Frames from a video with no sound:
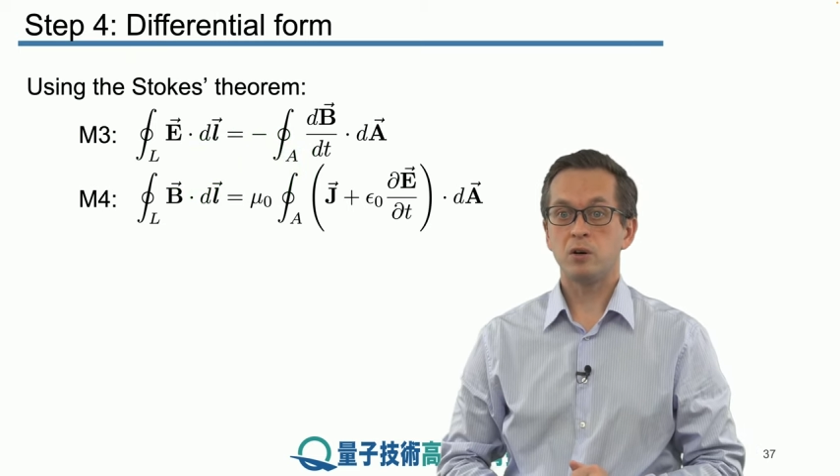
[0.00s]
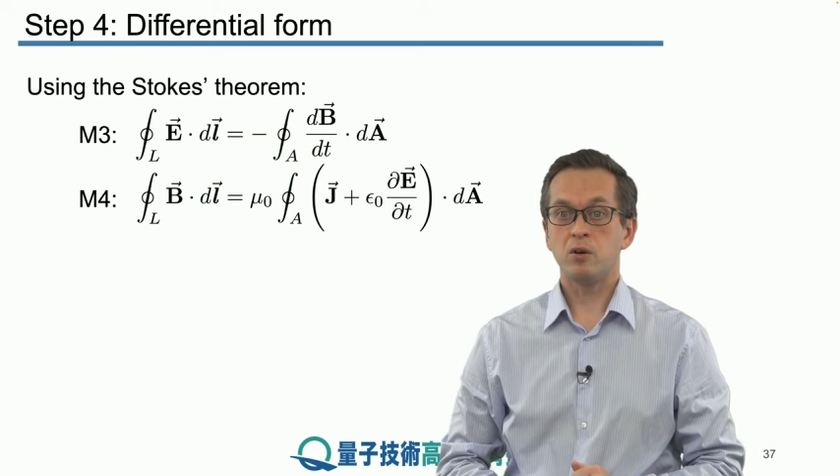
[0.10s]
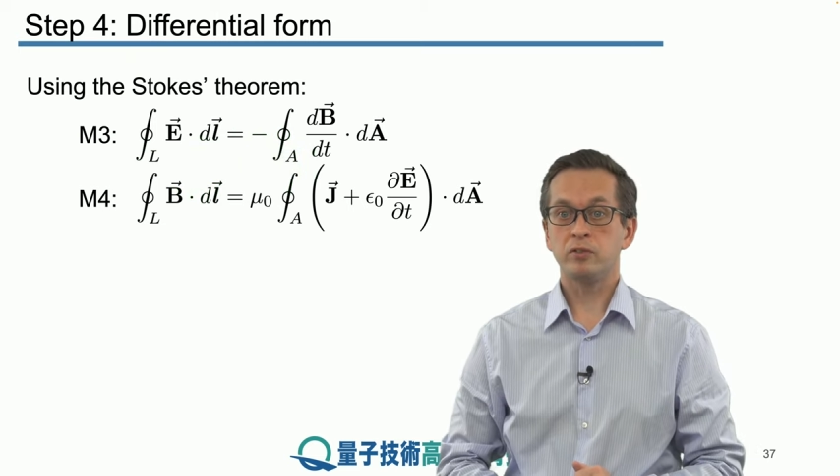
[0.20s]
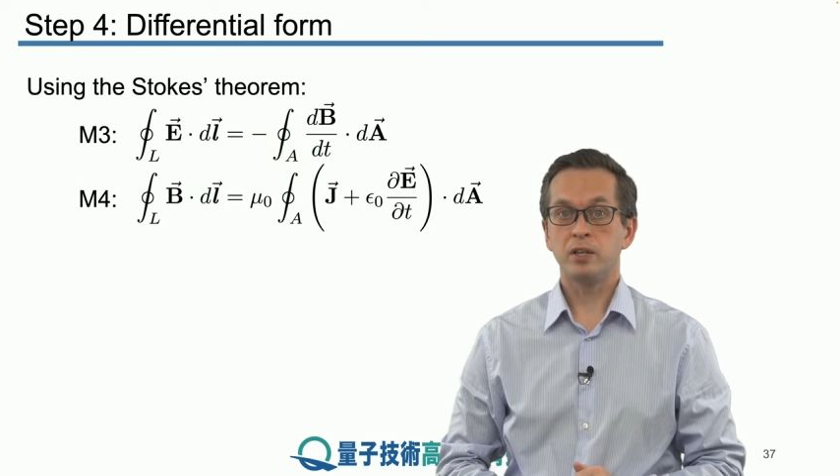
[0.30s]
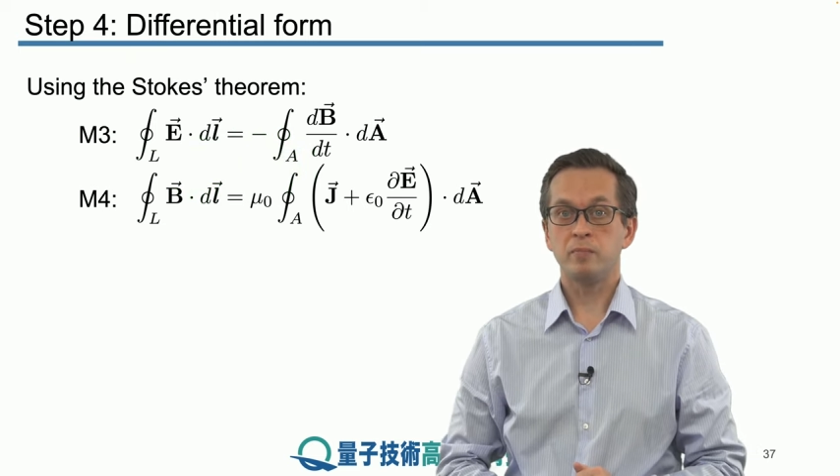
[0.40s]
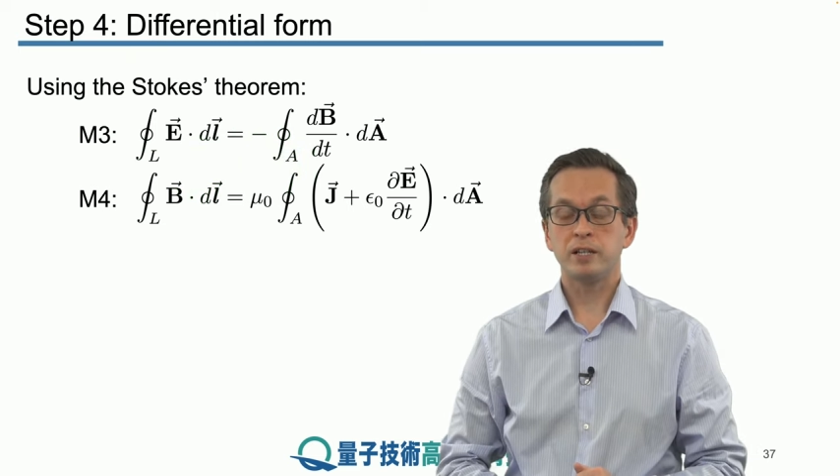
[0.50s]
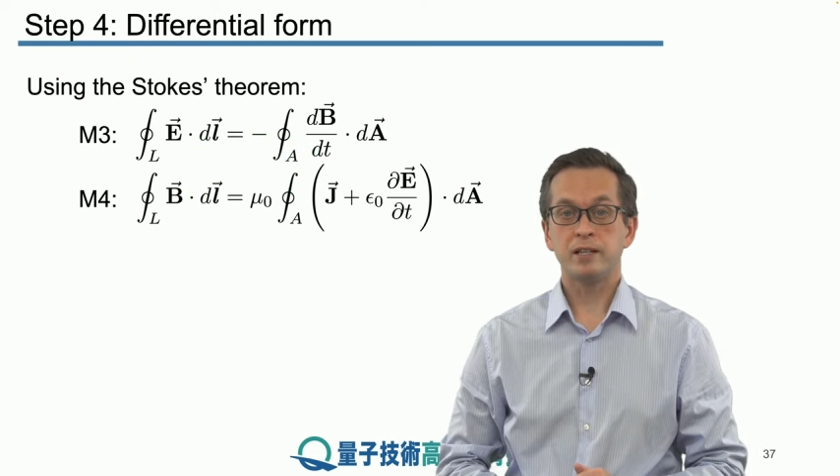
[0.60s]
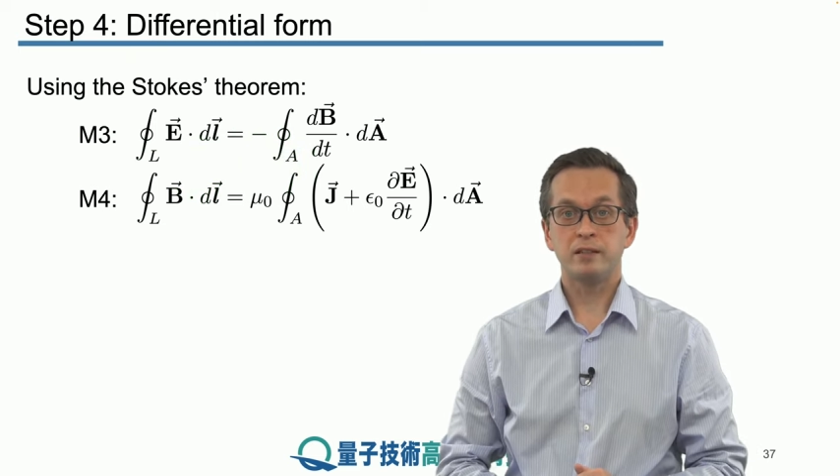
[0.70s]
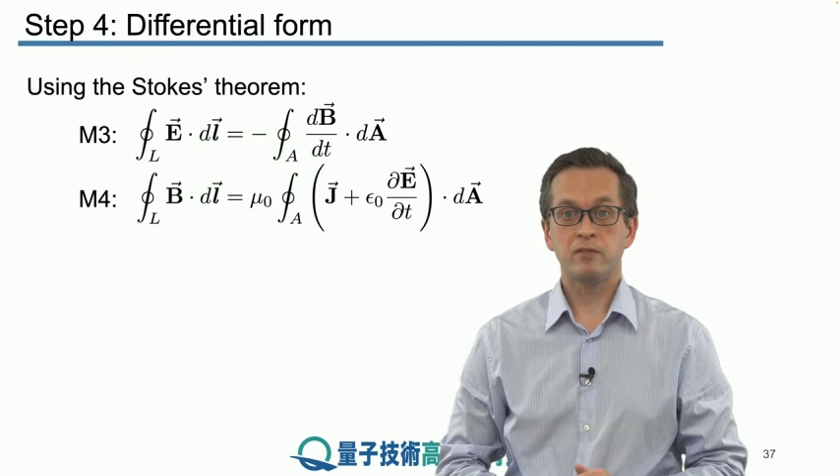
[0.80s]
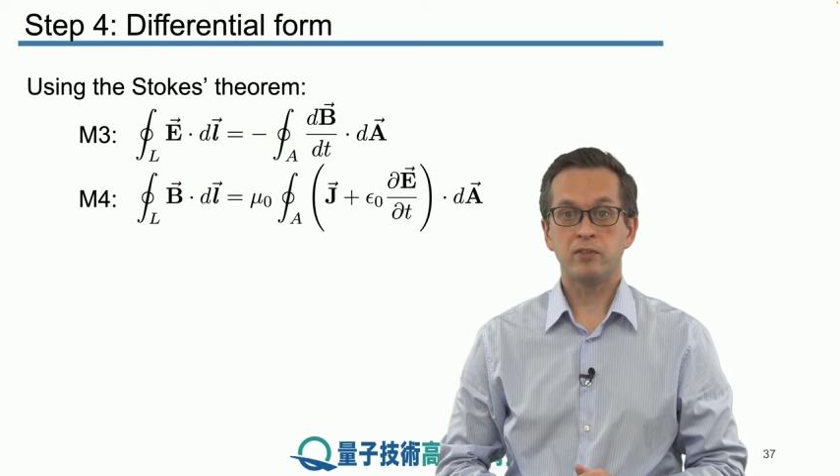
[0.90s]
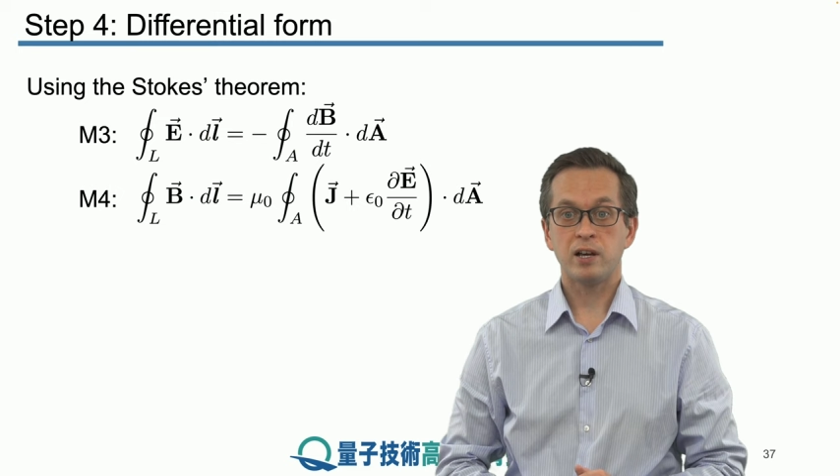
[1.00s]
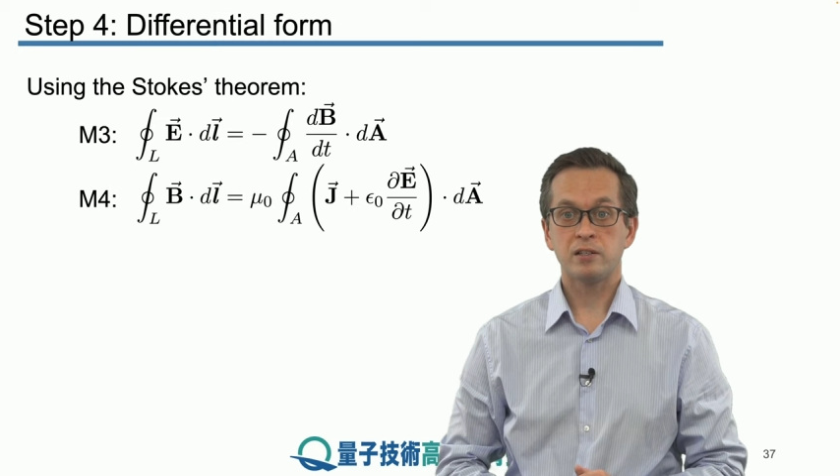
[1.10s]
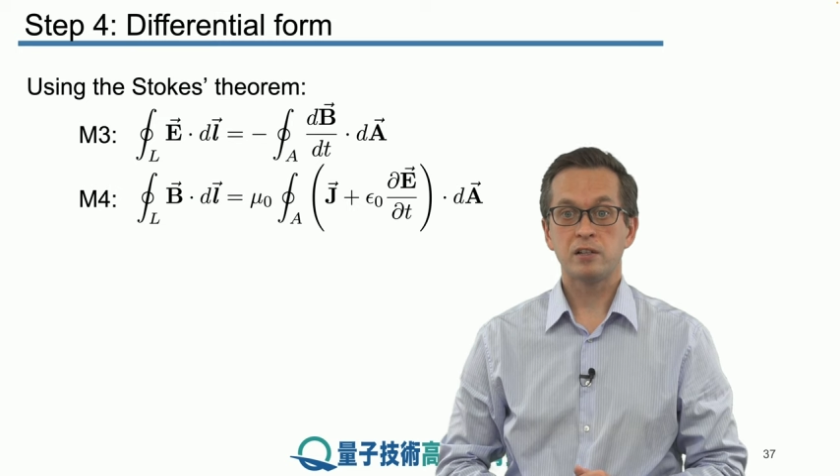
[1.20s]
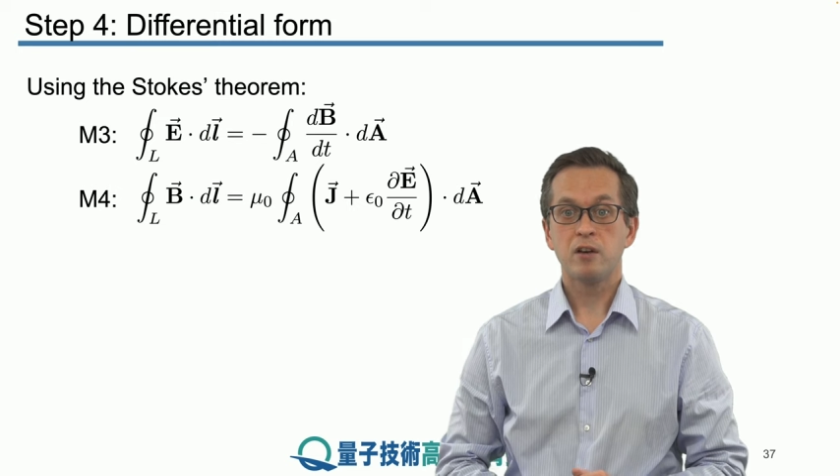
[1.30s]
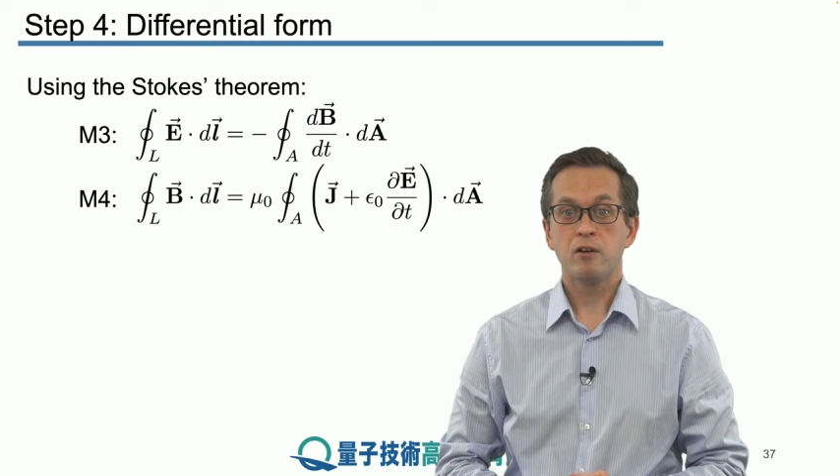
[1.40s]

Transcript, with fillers: of the magnetic flux